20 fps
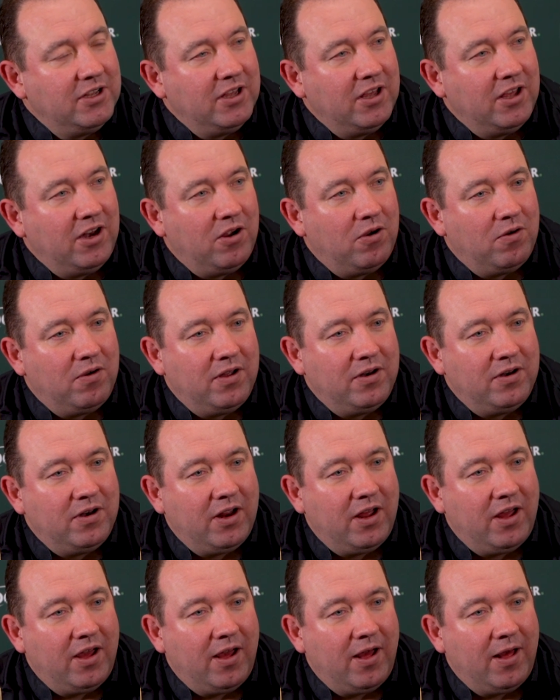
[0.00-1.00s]
you know, and
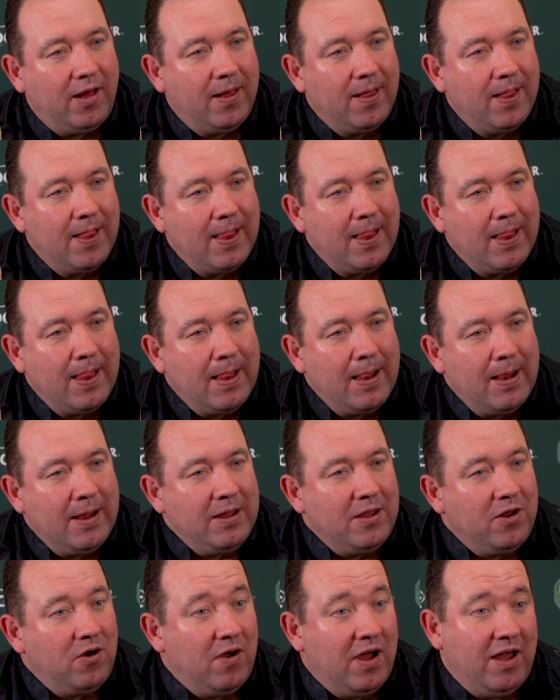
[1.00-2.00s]
uh,
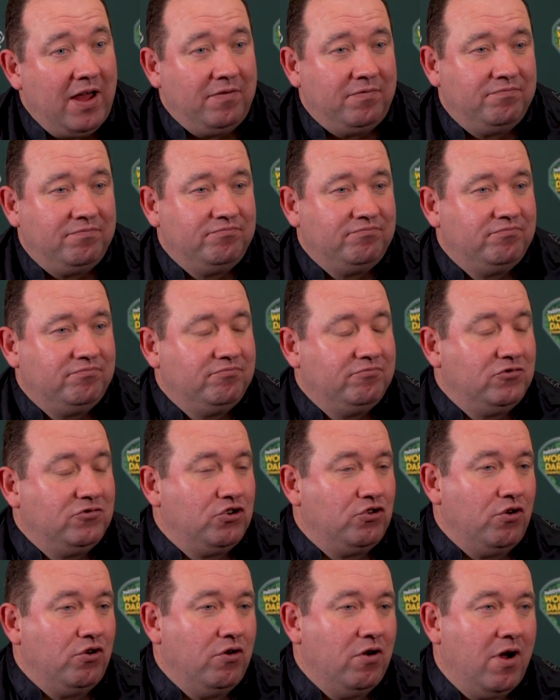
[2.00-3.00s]
you know,
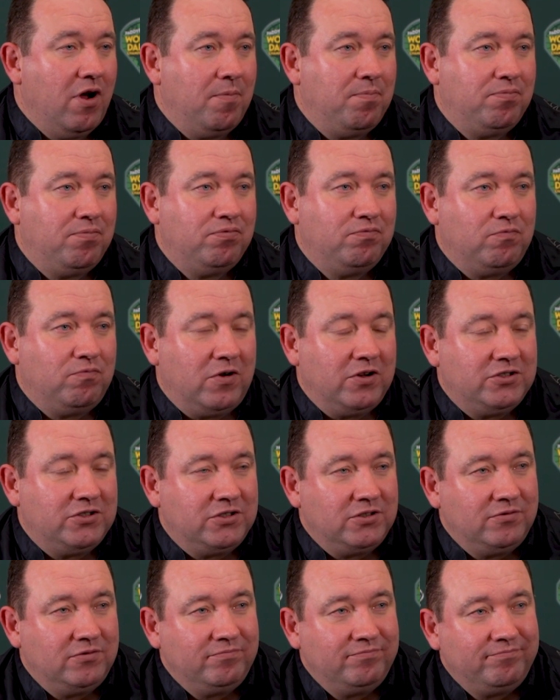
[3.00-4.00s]
I grew up
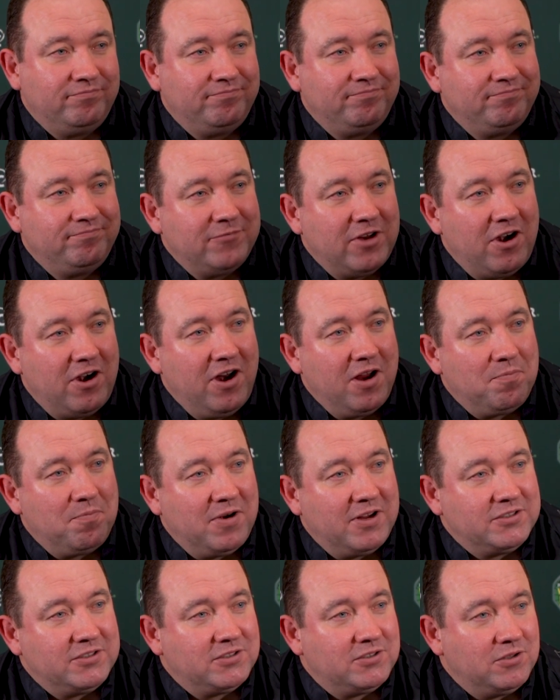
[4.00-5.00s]
watching Eric
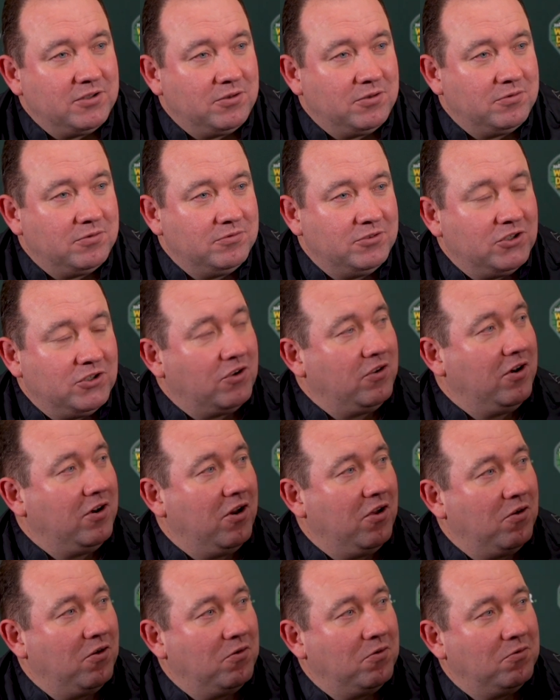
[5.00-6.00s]
Bristow, John
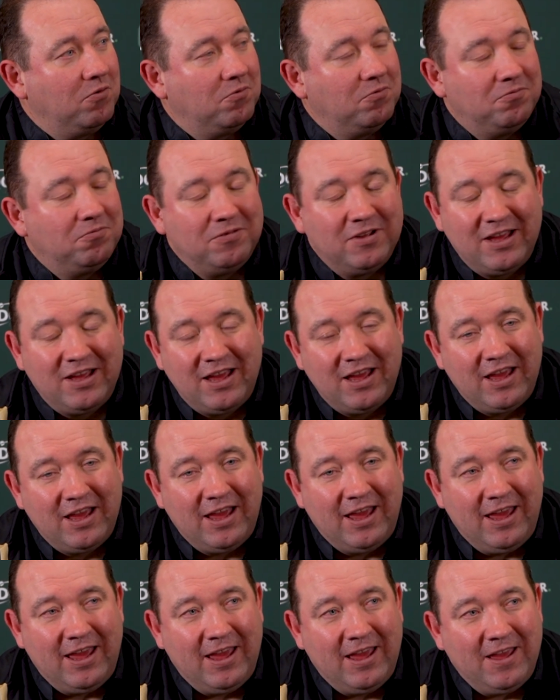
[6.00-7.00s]
Lowe,
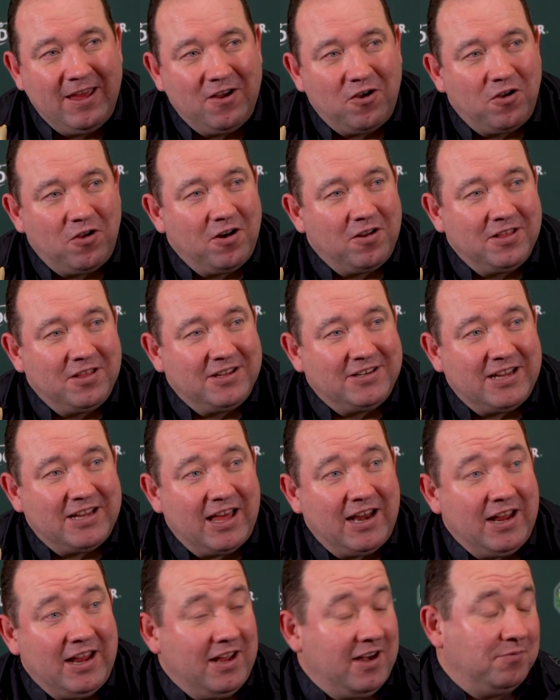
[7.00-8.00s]
uh, all on the
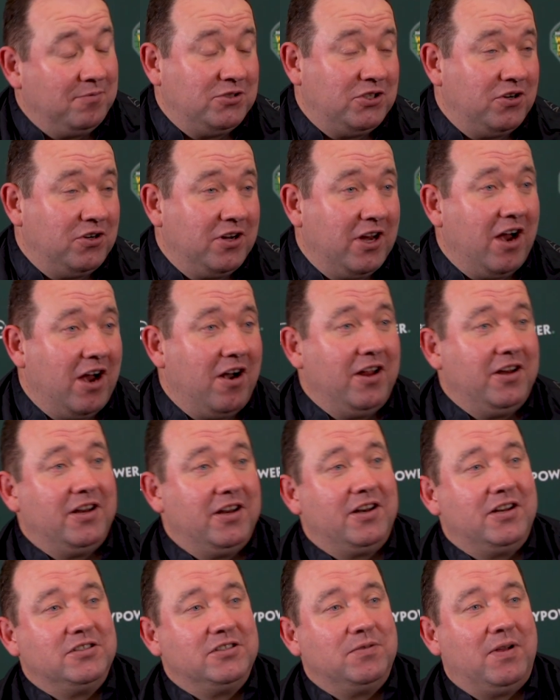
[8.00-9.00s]
tally, and I'm sure Gary
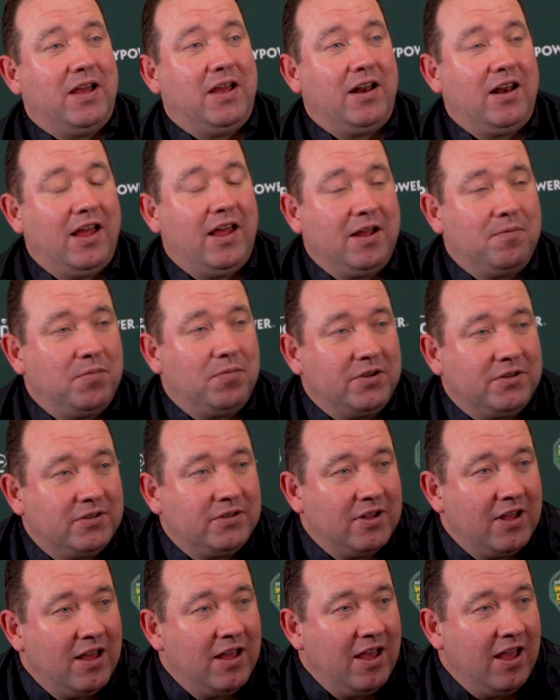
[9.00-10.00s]
did as well. Like,
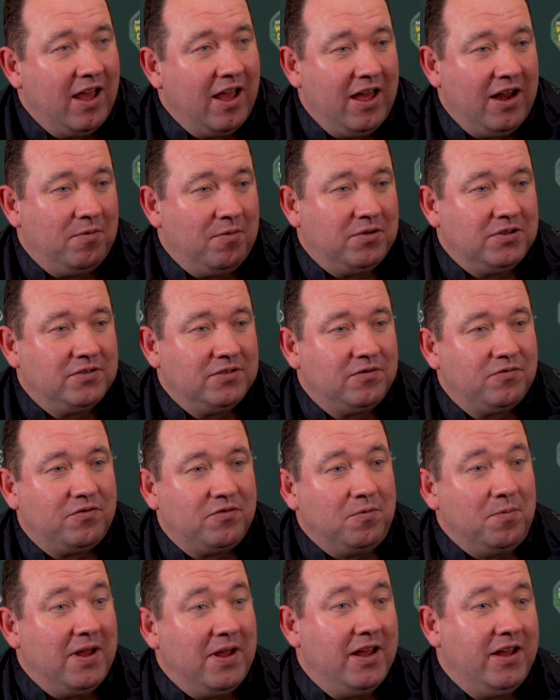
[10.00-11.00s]
but and it was,
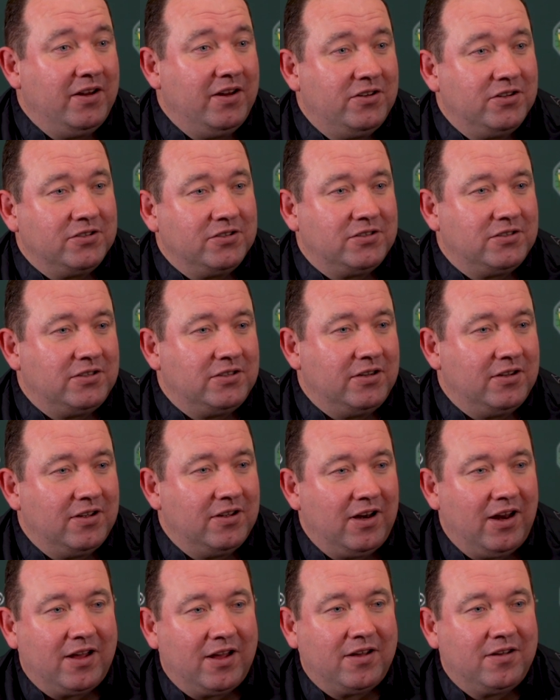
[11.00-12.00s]
for me, just uh,
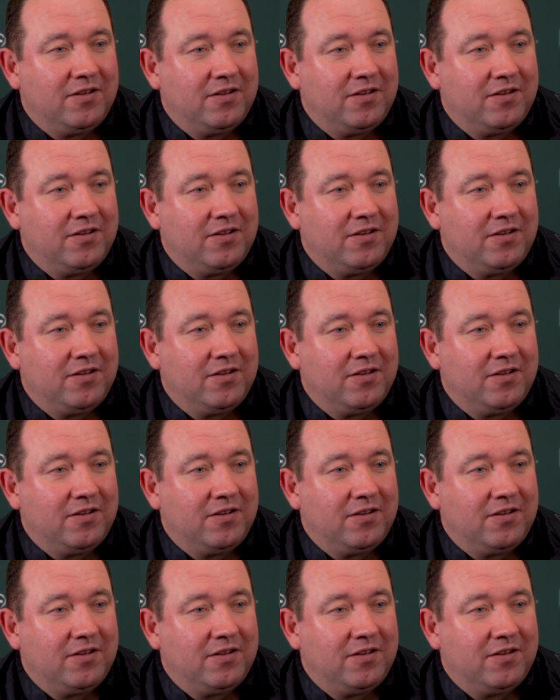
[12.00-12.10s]
like.